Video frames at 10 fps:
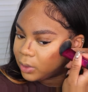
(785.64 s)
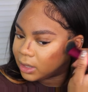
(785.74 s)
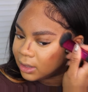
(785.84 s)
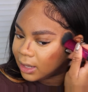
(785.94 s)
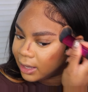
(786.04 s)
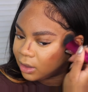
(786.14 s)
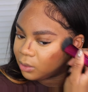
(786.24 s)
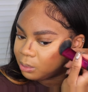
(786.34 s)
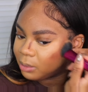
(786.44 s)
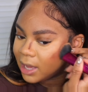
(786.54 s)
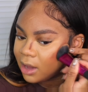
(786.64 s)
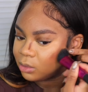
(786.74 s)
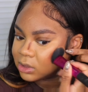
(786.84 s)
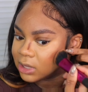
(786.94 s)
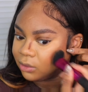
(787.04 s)
when like makeup
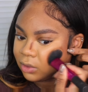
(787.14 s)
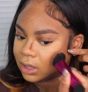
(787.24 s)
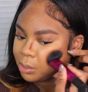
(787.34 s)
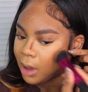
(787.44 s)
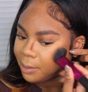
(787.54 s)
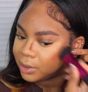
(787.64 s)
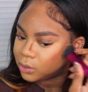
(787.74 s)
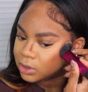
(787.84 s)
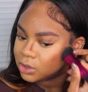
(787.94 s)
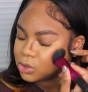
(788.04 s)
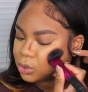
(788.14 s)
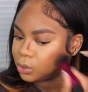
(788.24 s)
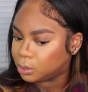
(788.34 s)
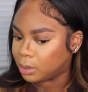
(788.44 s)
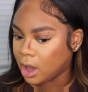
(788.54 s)
was like really popping on
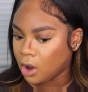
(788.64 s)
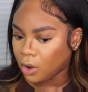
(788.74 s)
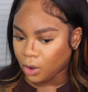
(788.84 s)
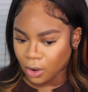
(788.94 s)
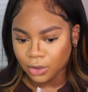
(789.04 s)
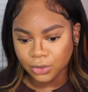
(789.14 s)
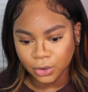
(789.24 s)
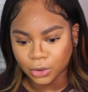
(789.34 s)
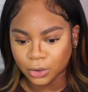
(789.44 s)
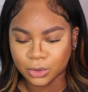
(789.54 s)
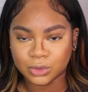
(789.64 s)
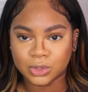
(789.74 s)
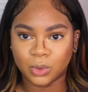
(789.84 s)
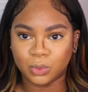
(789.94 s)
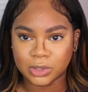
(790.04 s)
YouTube, all the
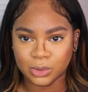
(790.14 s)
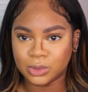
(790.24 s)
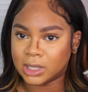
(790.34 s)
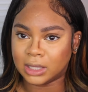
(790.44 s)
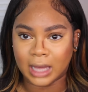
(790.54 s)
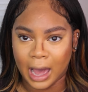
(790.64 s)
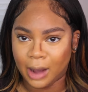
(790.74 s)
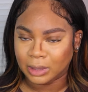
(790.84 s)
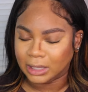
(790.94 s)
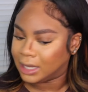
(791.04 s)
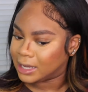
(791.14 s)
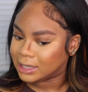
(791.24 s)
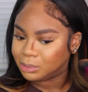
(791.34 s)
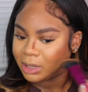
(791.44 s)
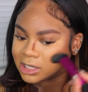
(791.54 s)
girls was using the
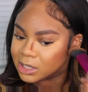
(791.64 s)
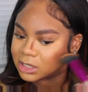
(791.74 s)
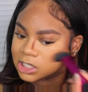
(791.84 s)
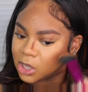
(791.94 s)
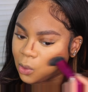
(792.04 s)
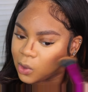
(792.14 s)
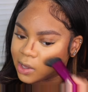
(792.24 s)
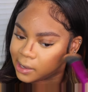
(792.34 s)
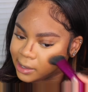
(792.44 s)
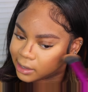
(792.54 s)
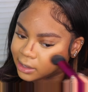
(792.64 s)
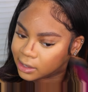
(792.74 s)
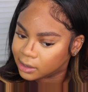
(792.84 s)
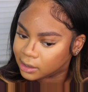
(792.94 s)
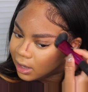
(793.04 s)
Hourglass because it's so good.
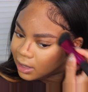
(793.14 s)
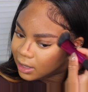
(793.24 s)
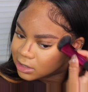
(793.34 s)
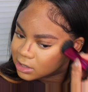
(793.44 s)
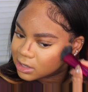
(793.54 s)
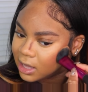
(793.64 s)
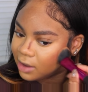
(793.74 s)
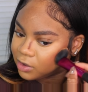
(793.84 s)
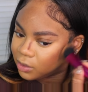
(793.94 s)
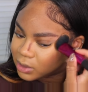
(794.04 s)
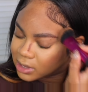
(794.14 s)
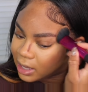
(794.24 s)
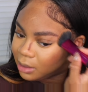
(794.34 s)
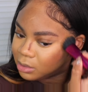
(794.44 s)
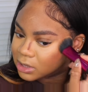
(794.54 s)
And I just never was
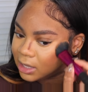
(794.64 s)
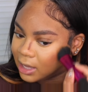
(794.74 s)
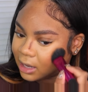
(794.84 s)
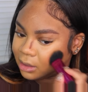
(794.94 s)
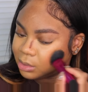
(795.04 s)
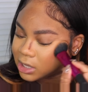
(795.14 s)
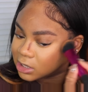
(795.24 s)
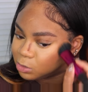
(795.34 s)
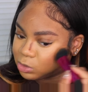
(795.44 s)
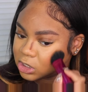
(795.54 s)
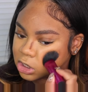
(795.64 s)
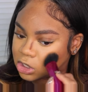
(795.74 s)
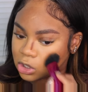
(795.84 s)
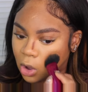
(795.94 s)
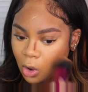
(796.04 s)
able to get it because it was
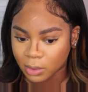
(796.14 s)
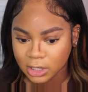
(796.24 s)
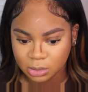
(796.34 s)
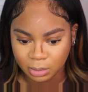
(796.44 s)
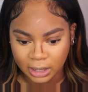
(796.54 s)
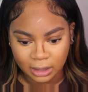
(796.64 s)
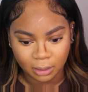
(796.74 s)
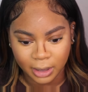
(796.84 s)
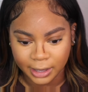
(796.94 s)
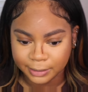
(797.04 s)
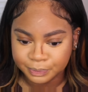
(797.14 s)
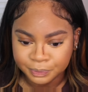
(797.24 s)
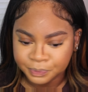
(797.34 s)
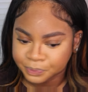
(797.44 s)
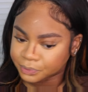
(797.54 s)
just so much money,
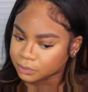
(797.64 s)
but